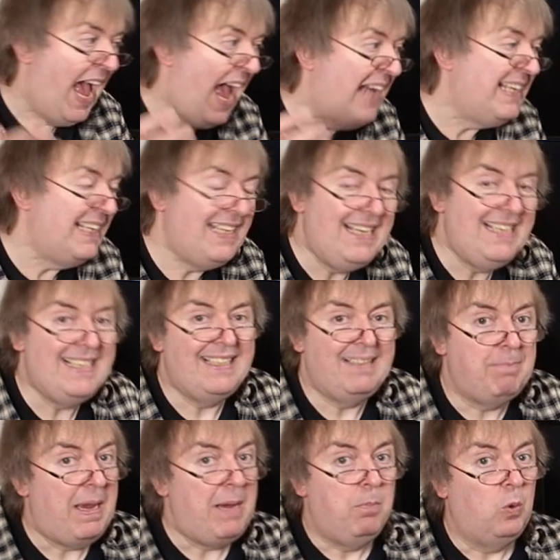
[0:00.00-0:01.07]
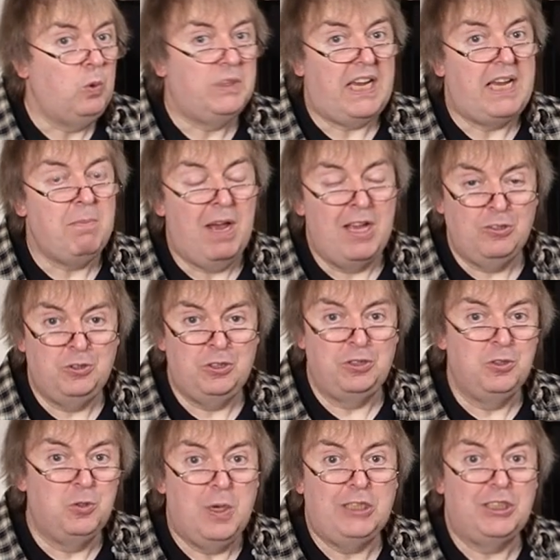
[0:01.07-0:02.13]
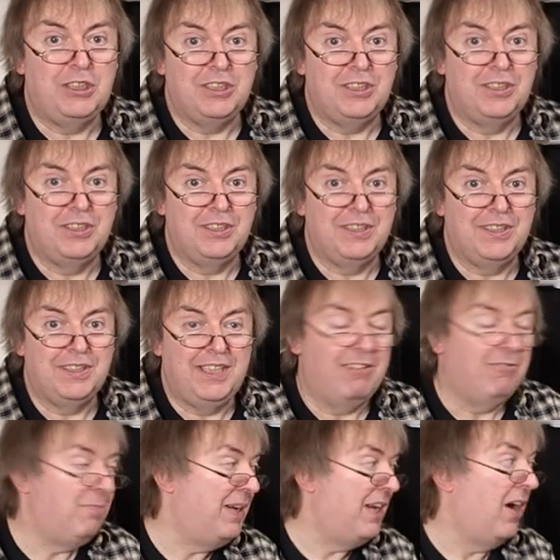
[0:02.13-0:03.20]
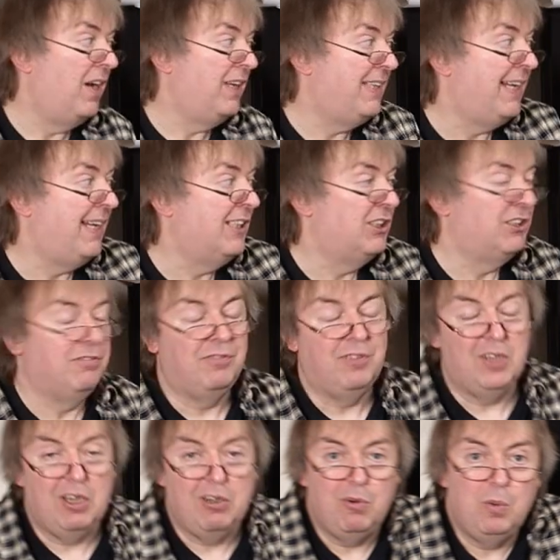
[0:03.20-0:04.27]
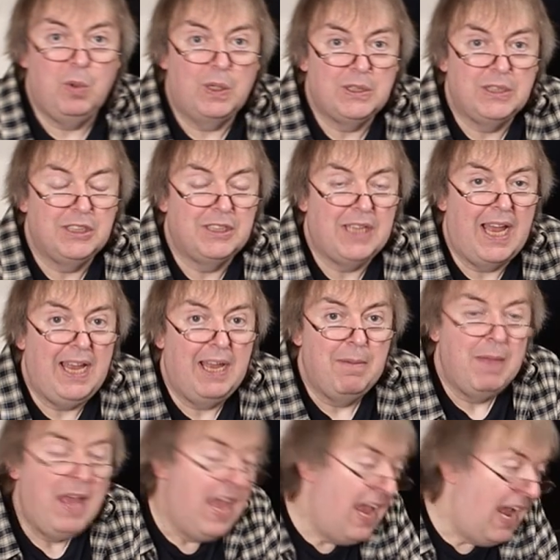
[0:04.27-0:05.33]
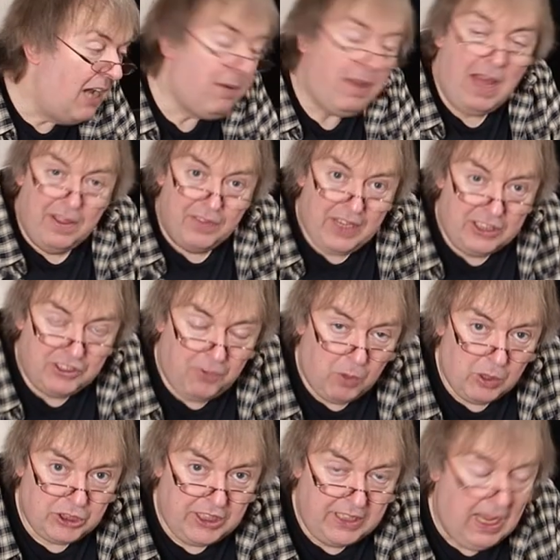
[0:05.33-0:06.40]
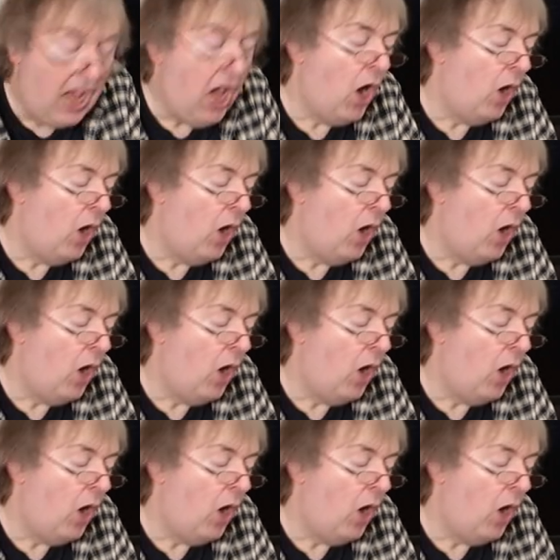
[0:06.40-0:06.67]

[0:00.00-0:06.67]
And it is people's emails and questions that give me ideas for what to say. Anyway, thanks for watching.